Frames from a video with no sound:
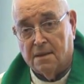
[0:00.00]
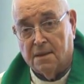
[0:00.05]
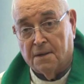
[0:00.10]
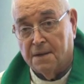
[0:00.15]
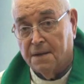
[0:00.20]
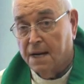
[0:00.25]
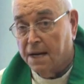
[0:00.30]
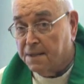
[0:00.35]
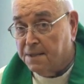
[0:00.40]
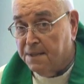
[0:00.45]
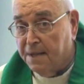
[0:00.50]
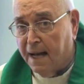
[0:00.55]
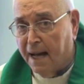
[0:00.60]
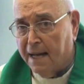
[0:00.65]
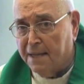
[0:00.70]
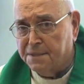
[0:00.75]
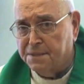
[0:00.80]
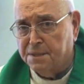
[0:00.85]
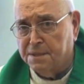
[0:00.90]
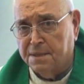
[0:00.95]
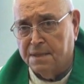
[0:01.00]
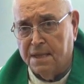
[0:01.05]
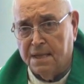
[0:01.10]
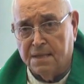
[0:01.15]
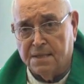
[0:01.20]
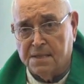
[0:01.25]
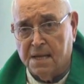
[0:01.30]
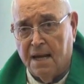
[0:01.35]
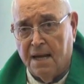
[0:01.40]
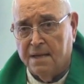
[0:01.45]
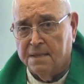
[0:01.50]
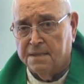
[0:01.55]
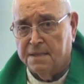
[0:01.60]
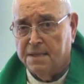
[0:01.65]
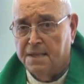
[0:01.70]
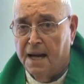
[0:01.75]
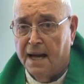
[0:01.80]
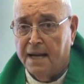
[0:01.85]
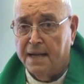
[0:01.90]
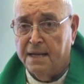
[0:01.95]
or agnostics,
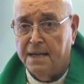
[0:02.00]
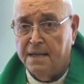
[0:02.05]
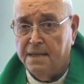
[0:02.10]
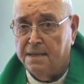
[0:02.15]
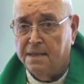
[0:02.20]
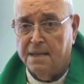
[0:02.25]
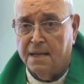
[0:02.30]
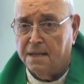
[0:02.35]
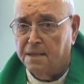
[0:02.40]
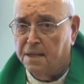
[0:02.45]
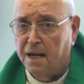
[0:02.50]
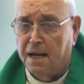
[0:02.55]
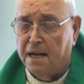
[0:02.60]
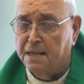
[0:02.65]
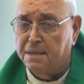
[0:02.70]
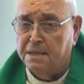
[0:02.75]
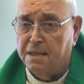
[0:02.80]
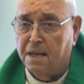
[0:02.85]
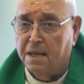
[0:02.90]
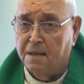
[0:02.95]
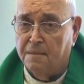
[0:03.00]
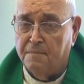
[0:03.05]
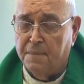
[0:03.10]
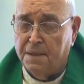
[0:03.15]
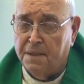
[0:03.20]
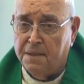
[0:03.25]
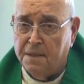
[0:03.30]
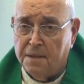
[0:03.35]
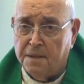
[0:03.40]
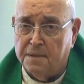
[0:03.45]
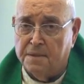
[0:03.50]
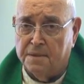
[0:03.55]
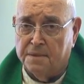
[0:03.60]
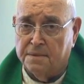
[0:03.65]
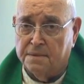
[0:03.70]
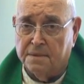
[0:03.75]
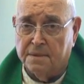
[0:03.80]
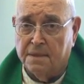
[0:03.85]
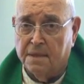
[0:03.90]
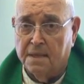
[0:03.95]
denying that God can be
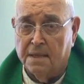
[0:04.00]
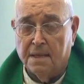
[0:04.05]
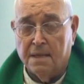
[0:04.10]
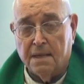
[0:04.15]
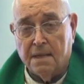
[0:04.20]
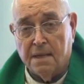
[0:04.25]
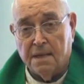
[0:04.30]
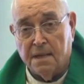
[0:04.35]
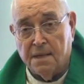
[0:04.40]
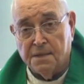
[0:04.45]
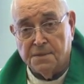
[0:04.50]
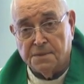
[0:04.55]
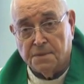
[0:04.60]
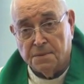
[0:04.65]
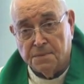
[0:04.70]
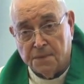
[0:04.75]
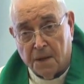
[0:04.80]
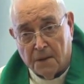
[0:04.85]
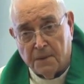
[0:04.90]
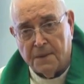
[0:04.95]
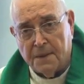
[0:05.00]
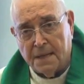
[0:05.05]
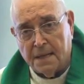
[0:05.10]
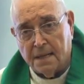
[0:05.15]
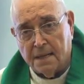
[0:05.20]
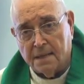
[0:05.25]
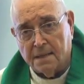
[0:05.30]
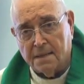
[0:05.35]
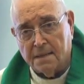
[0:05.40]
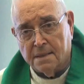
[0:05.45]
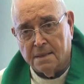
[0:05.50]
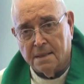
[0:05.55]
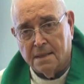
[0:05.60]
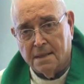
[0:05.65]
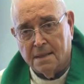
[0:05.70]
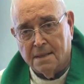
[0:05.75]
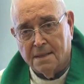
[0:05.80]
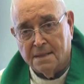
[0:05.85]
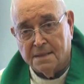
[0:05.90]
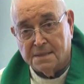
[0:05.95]
known, is growing
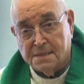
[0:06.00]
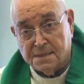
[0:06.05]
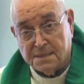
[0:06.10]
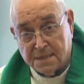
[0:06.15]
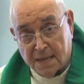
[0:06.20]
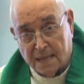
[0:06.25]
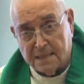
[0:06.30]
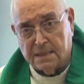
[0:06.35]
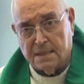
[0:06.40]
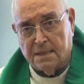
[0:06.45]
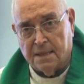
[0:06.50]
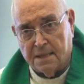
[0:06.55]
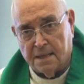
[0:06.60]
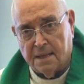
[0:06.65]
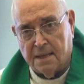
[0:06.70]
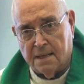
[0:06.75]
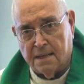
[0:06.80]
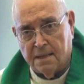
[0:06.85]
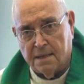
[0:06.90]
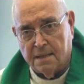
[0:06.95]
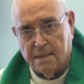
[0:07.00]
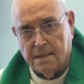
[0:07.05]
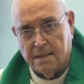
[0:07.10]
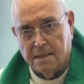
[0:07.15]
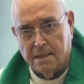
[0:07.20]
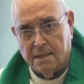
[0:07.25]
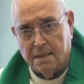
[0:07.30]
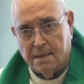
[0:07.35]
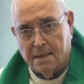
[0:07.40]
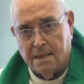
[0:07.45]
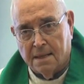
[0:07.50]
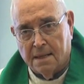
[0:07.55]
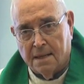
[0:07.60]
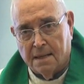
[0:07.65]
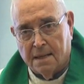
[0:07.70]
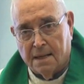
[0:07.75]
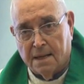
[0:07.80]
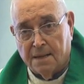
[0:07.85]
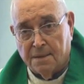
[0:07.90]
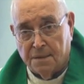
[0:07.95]
steadily.
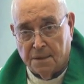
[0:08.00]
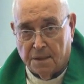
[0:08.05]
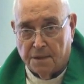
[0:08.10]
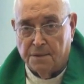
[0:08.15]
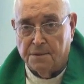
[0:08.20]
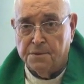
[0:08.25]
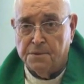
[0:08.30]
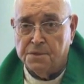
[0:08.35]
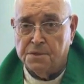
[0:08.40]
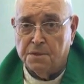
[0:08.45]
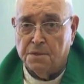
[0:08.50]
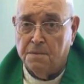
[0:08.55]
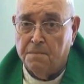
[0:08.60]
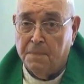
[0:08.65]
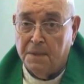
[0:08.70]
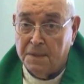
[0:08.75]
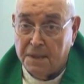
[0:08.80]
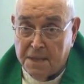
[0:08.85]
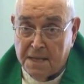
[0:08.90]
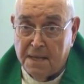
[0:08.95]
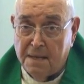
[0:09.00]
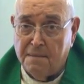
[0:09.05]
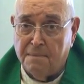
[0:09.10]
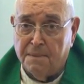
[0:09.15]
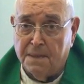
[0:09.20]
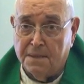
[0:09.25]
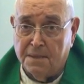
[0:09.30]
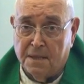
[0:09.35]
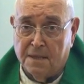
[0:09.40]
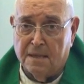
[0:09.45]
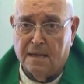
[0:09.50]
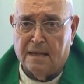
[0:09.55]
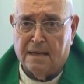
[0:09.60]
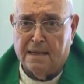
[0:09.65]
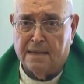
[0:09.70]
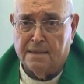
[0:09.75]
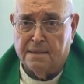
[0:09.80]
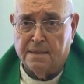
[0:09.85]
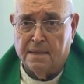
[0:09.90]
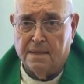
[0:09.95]
And those who believe in
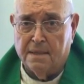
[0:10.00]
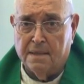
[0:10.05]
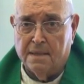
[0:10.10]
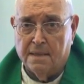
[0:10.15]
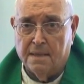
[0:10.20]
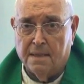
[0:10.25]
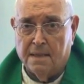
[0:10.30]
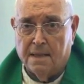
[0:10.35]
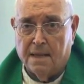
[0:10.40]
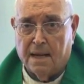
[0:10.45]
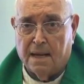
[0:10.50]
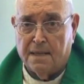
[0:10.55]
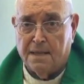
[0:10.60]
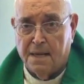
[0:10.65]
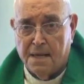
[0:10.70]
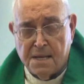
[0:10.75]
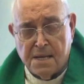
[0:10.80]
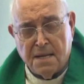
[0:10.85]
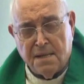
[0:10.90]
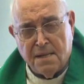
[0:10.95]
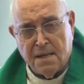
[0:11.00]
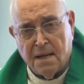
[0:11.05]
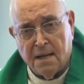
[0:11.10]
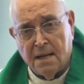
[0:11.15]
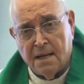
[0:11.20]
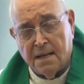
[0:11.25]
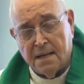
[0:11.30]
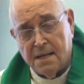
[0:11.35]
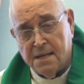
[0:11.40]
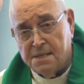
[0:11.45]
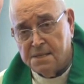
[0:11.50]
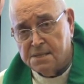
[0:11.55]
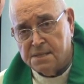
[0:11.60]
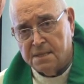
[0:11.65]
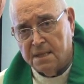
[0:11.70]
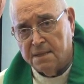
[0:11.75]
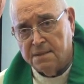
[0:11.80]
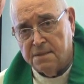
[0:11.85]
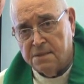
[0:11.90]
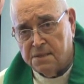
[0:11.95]
God and in His
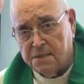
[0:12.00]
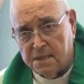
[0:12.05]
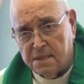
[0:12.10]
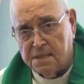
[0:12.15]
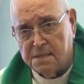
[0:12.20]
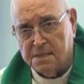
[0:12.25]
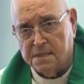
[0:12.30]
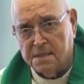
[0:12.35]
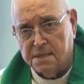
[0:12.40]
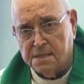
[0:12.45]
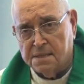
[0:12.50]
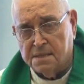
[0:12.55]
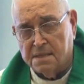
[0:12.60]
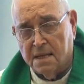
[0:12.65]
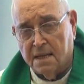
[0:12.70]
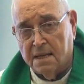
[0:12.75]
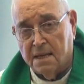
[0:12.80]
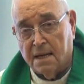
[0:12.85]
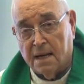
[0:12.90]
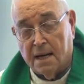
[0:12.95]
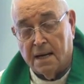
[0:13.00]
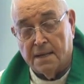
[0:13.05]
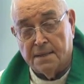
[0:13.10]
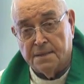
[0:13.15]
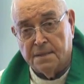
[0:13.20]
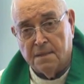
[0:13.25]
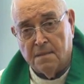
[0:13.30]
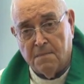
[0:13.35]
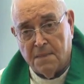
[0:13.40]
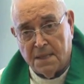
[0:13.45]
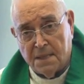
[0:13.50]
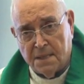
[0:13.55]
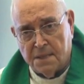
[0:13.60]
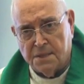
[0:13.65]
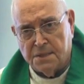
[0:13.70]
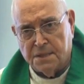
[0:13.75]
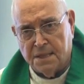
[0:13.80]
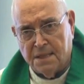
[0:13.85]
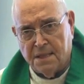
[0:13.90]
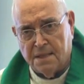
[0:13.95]
Son Jesus are
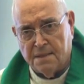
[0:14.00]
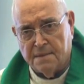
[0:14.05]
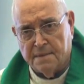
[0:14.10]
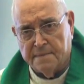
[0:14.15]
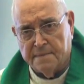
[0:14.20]
diminishing.